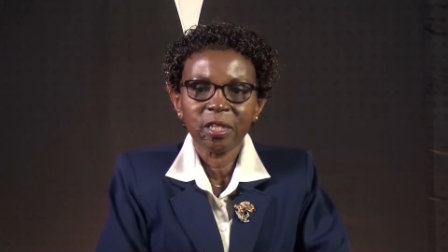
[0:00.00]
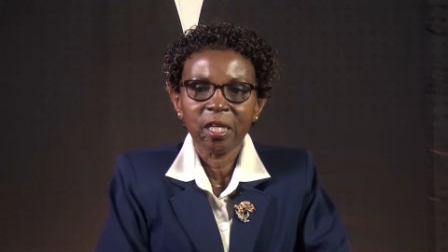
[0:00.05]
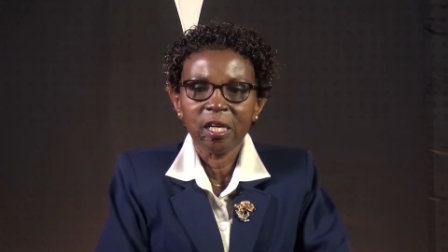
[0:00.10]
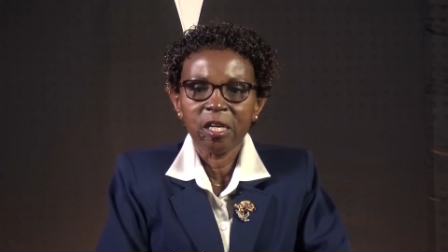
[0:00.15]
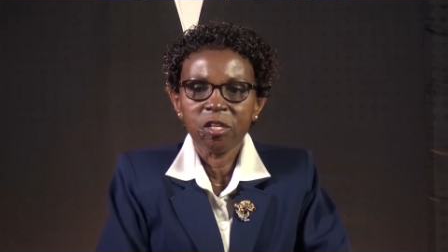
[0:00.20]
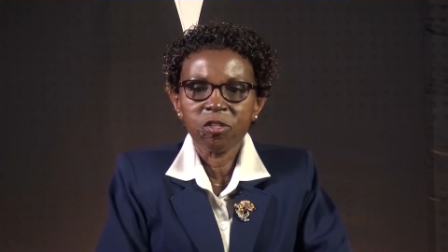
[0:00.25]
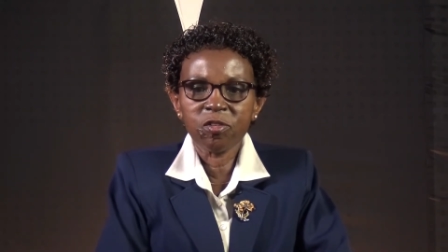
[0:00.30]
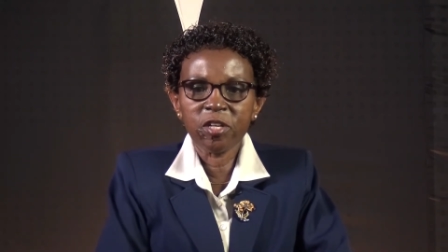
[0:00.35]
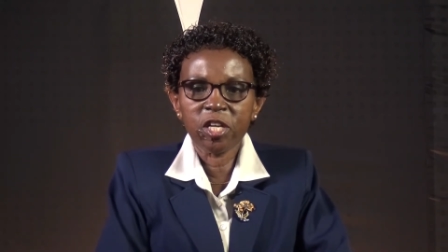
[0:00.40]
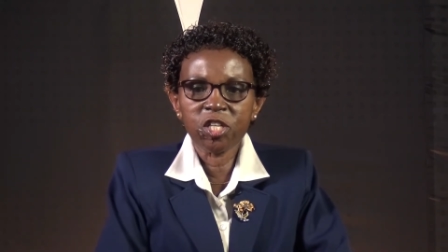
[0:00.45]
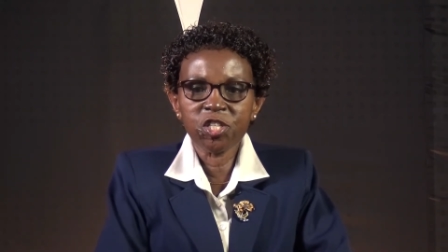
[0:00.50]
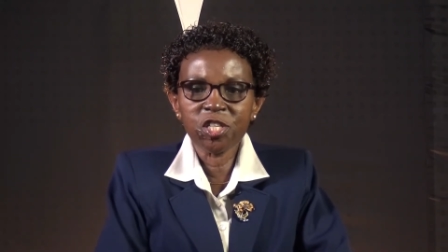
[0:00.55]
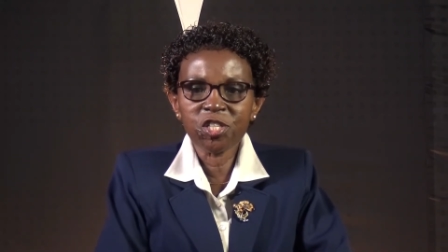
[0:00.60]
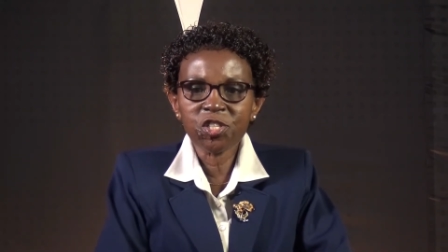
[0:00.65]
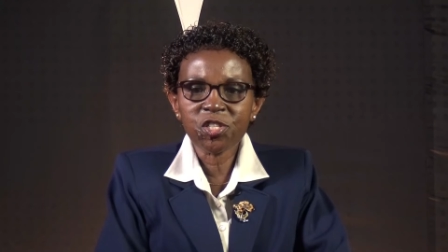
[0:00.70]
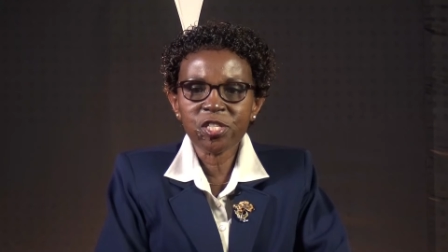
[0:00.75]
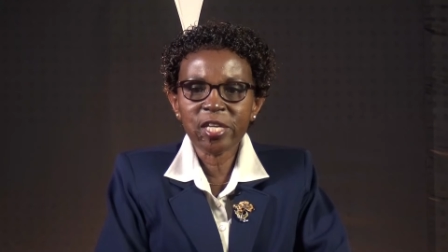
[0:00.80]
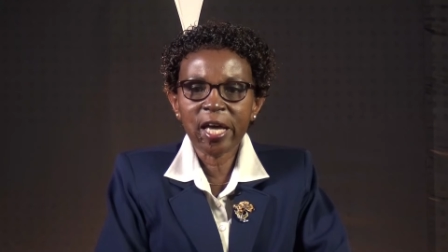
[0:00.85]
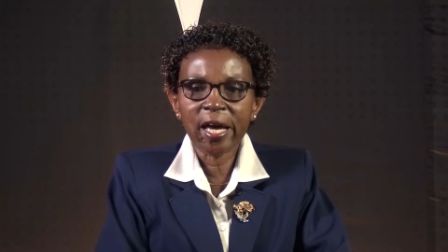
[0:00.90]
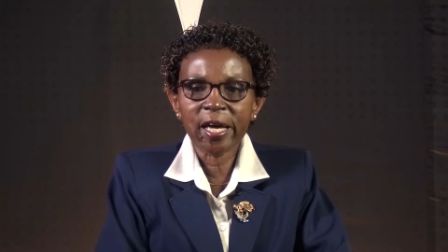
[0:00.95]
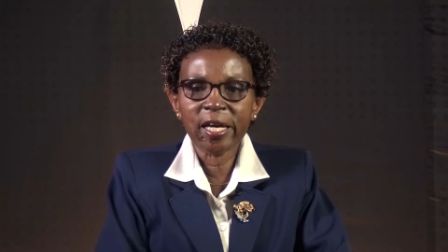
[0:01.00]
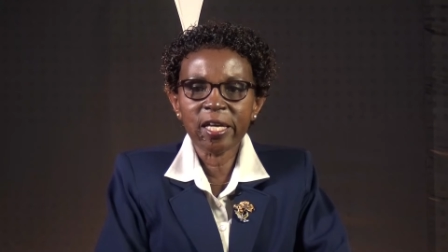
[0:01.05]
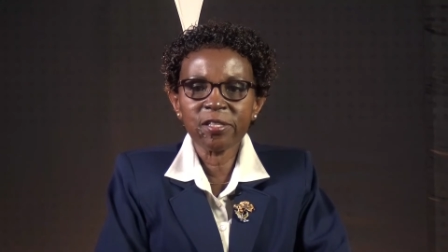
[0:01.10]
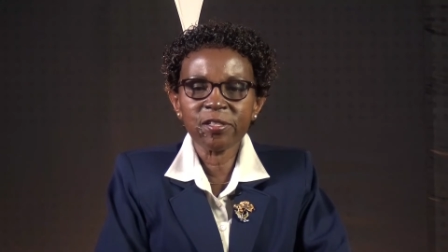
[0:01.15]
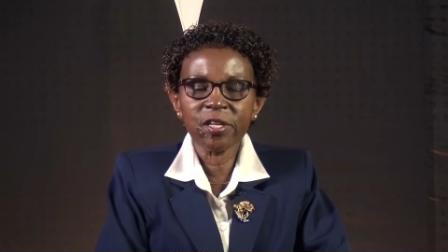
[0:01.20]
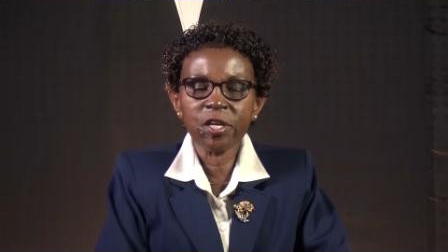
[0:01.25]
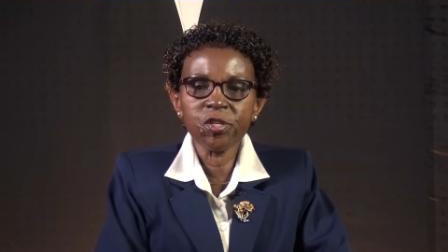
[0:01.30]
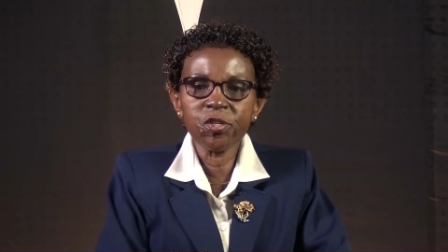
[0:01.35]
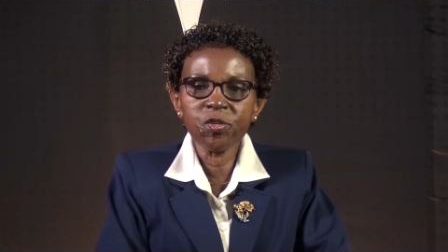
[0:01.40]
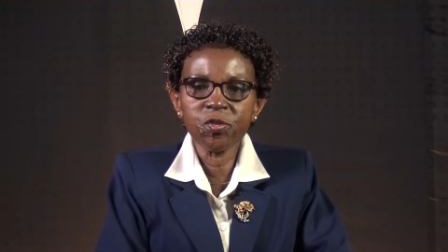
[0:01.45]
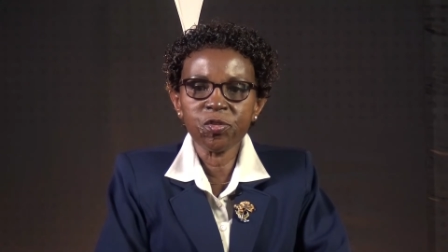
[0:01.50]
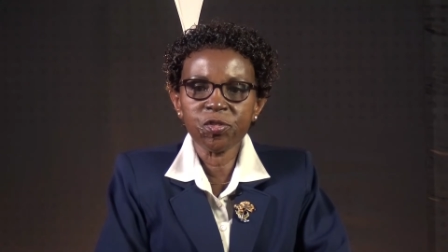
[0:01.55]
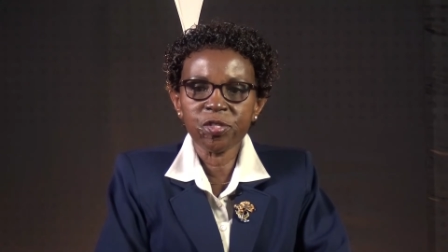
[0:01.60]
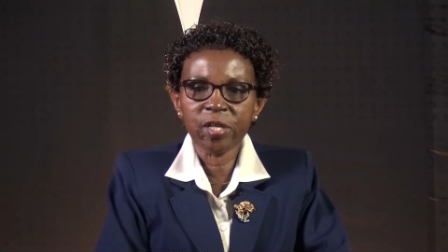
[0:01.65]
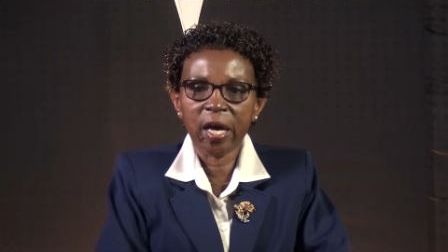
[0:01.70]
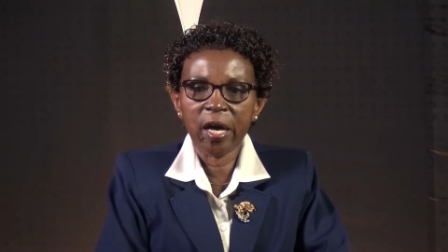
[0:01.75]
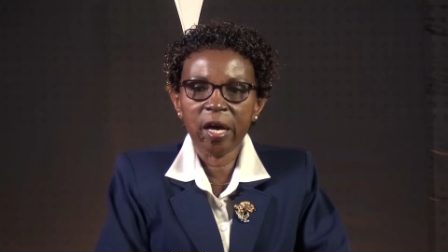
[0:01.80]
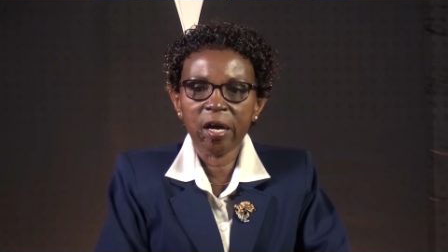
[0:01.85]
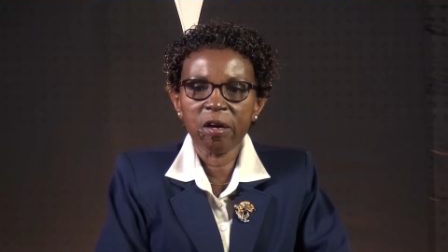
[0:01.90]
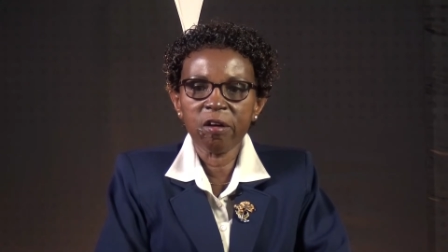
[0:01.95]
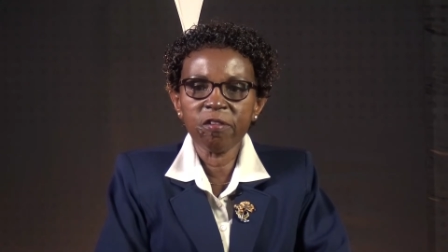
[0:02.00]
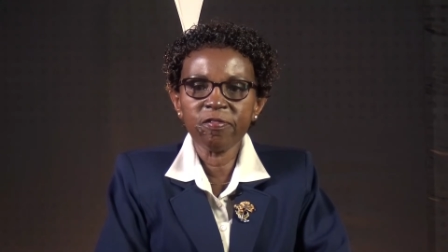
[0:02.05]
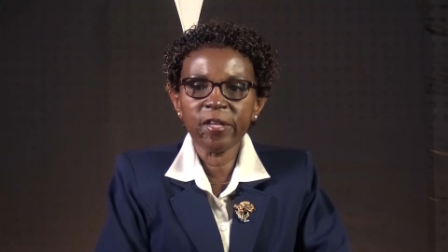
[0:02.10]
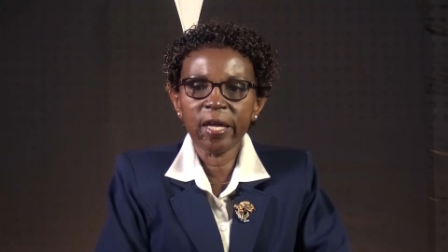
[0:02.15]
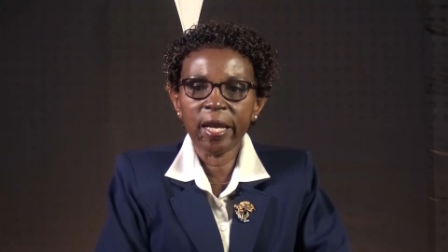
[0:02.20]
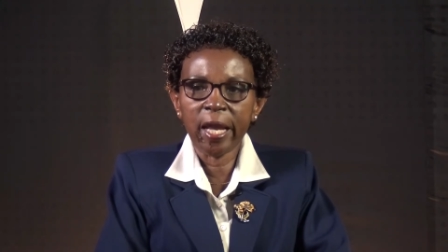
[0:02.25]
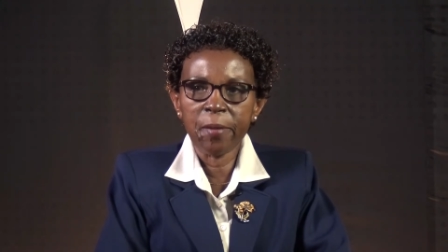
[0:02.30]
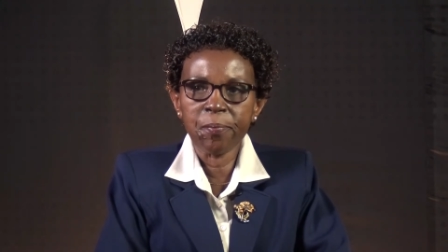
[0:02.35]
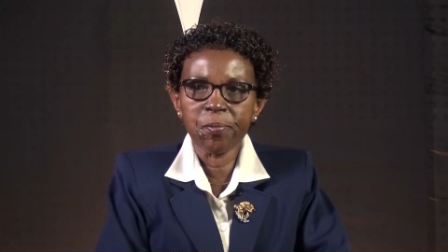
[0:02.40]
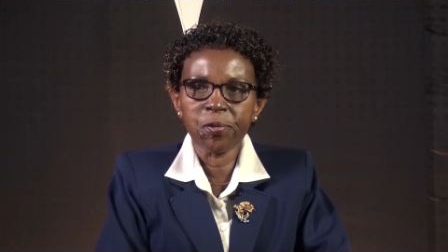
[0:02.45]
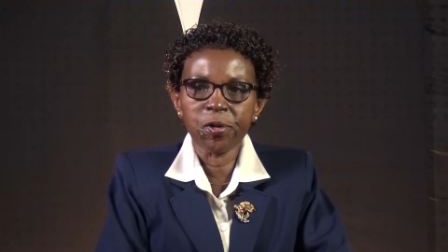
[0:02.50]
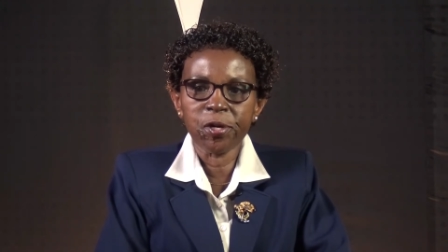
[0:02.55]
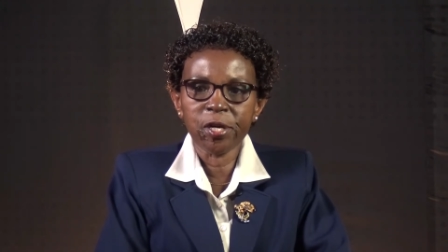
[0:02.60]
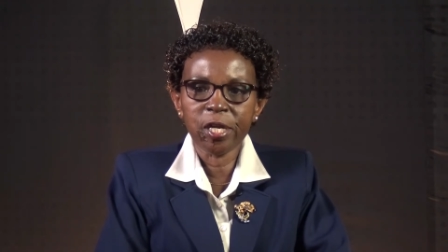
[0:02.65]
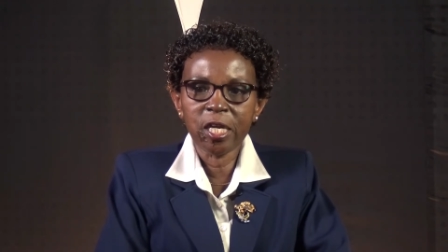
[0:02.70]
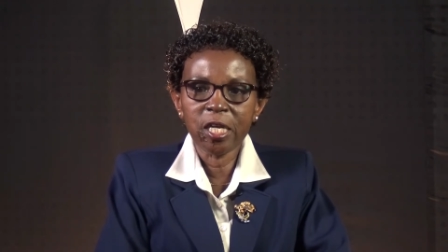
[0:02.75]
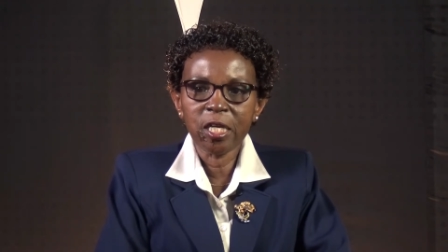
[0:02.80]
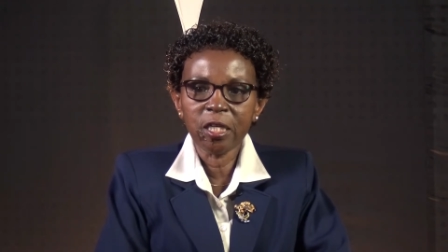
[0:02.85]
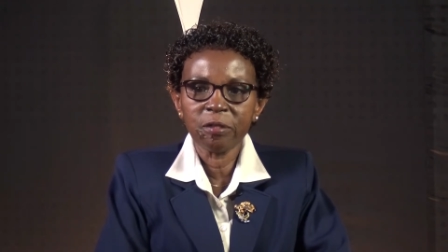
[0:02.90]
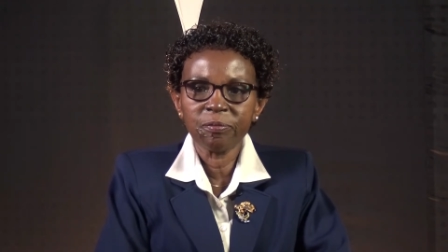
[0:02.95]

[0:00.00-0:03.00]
To register as a user of the library,